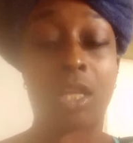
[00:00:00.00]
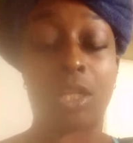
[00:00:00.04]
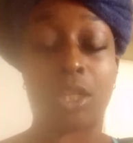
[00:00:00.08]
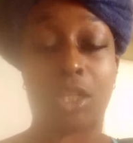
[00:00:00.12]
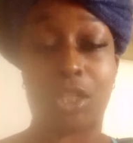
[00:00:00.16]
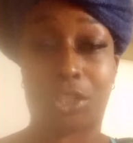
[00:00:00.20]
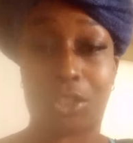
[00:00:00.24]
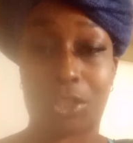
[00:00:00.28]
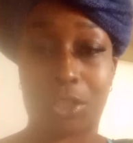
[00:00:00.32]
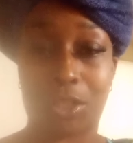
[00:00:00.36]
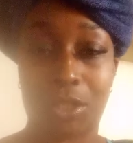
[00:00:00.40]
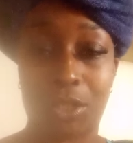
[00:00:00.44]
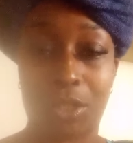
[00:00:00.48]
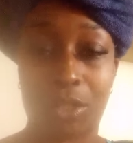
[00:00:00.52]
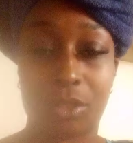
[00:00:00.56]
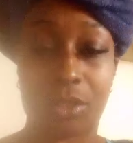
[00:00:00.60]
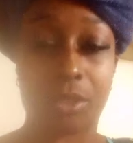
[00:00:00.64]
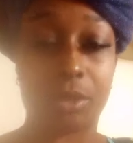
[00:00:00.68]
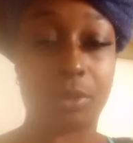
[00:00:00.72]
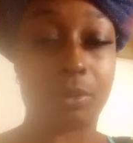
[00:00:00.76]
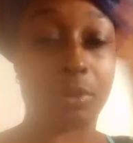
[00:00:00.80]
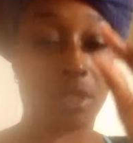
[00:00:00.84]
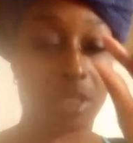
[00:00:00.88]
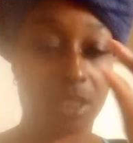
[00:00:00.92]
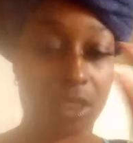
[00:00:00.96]

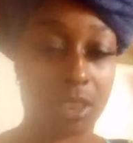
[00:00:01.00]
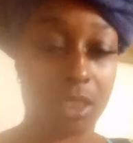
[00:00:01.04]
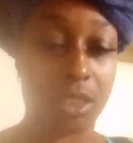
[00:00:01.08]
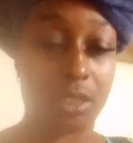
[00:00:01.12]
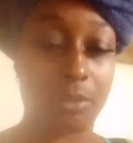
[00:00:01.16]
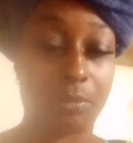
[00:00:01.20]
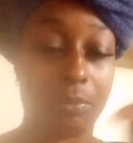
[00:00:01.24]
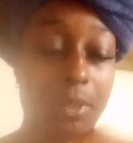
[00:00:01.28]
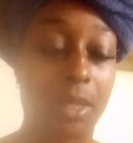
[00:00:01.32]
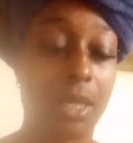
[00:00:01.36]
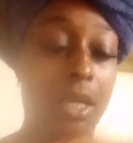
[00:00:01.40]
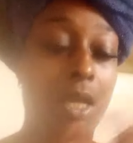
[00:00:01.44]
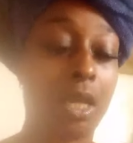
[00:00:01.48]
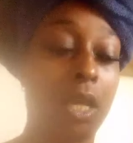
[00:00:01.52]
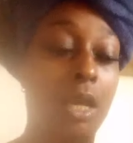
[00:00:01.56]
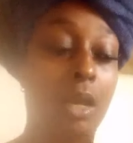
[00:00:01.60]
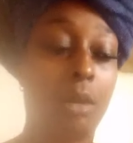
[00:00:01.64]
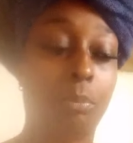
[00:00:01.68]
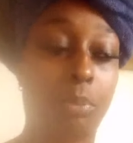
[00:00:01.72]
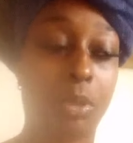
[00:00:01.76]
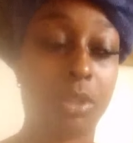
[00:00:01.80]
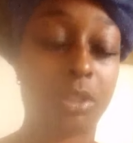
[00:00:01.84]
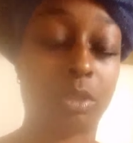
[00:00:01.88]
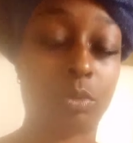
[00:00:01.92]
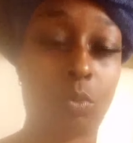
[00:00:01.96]
Detergent, just a little bit.
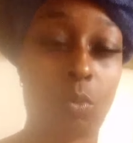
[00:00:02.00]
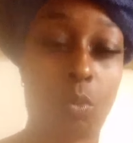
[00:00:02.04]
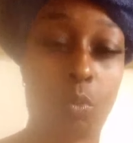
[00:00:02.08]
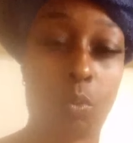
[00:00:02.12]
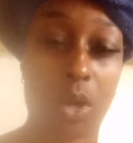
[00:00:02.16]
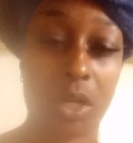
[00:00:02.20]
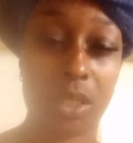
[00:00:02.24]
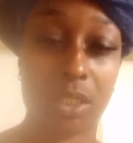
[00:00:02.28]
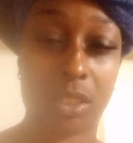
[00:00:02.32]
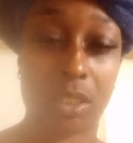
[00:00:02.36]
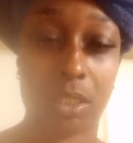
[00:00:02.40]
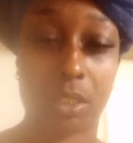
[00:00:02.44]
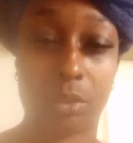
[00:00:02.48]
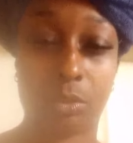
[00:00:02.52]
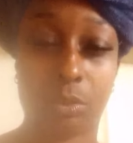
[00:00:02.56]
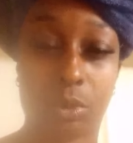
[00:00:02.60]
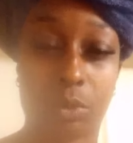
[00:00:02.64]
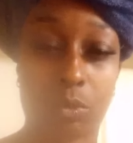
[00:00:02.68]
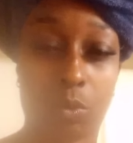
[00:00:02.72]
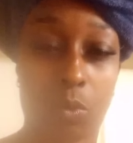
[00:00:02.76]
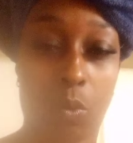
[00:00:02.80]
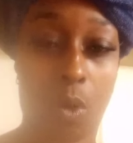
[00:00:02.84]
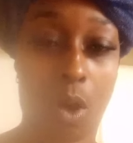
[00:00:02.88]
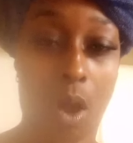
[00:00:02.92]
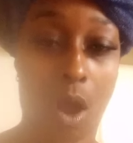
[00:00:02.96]
Put some rest of
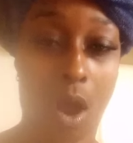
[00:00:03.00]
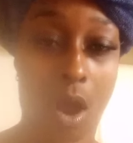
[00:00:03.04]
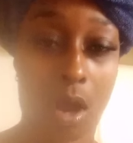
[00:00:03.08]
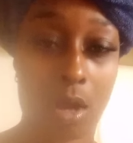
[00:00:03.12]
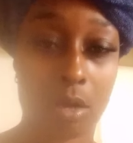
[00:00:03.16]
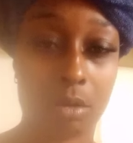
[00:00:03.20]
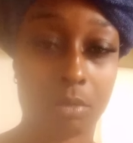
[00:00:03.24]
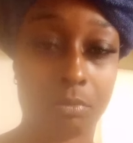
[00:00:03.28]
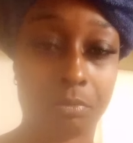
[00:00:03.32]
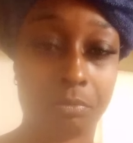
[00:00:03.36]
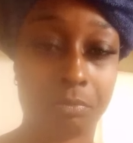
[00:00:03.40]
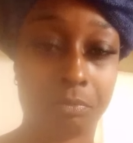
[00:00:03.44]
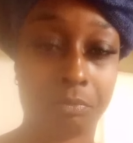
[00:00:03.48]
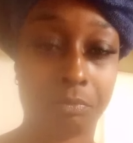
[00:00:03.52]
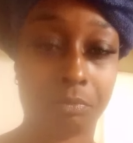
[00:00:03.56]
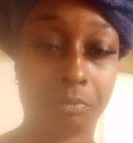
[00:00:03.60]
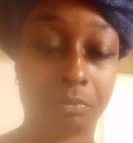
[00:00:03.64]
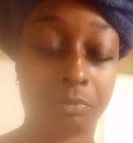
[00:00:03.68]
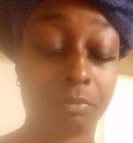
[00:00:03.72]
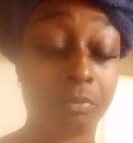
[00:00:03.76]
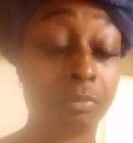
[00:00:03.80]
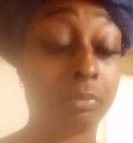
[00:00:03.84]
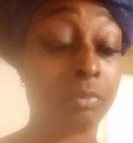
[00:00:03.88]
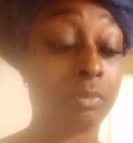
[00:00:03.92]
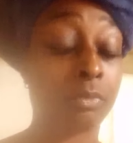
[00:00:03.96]
some water.
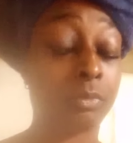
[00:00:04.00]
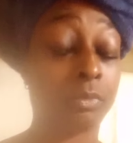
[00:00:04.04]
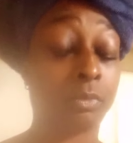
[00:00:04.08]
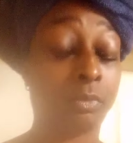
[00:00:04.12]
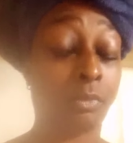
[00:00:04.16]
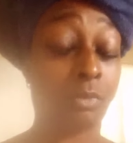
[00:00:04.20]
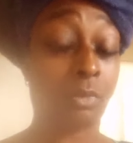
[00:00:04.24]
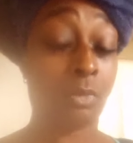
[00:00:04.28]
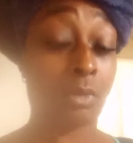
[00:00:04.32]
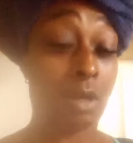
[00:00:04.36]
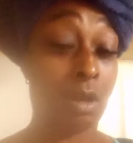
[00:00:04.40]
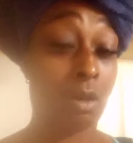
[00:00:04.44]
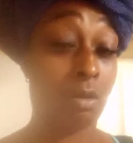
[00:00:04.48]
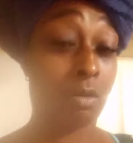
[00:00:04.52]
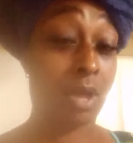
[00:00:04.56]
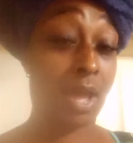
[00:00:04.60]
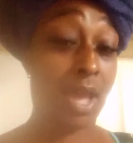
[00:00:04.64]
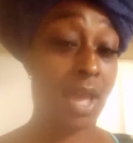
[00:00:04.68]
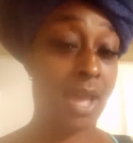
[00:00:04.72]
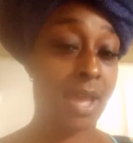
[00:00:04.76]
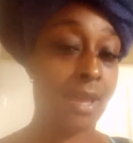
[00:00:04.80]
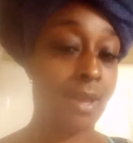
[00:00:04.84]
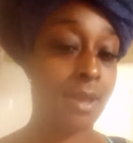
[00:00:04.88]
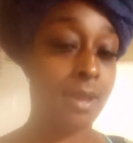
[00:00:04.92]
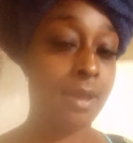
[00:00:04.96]

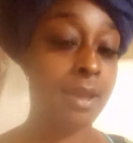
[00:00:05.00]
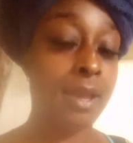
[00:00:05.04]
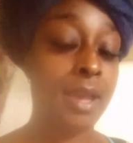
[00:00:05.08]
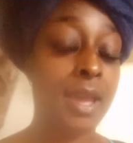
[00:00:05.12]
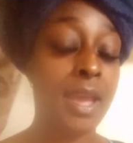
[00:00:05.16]
Okay.